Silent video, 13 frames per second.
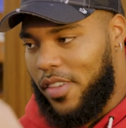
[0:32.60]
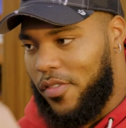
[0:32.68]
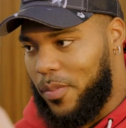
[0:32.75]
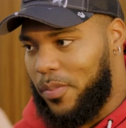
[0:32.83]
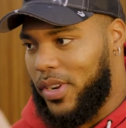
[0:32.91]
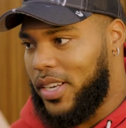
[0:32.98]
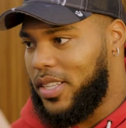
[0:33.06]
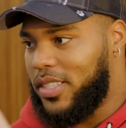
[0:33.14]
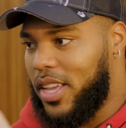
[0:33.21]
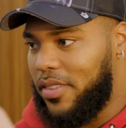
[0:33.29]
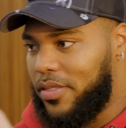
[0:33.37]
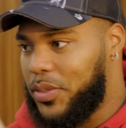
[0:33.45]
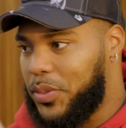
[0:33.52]
Been playing this
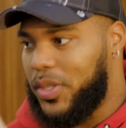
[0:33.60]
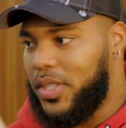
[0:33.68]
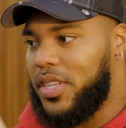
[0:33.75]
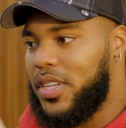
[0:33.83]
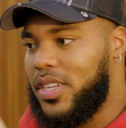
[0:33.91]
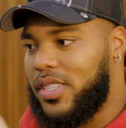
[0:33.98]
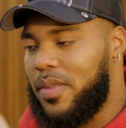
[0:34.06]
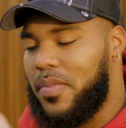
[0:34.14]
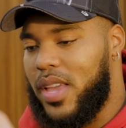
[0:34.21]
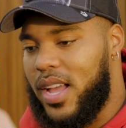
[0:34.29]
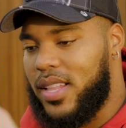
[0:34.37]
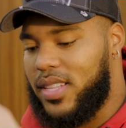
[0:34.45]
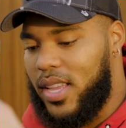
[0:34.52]
game for 20 years. I mean,
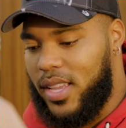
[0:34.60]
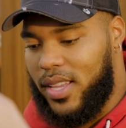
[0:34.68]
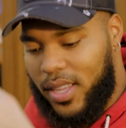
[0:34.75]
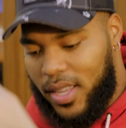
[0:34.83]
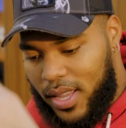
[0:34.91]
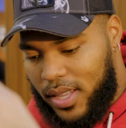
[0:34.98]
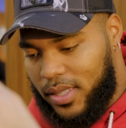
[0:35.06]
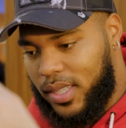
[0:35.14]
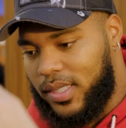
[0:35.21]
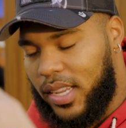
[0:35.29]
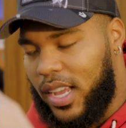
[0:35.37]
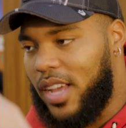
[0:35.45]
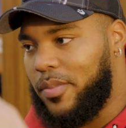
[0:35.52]
I think the
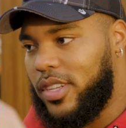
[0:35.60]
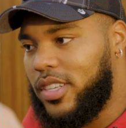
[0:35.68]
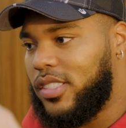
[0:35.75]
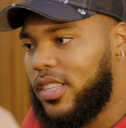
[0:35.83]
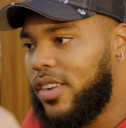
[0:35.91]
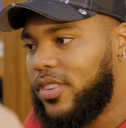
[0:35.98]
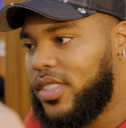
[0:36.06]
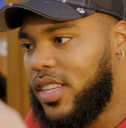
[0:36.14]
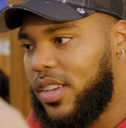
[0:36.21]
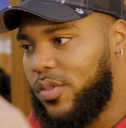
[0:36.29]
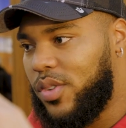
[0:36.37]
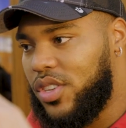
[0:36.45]
timing is everything.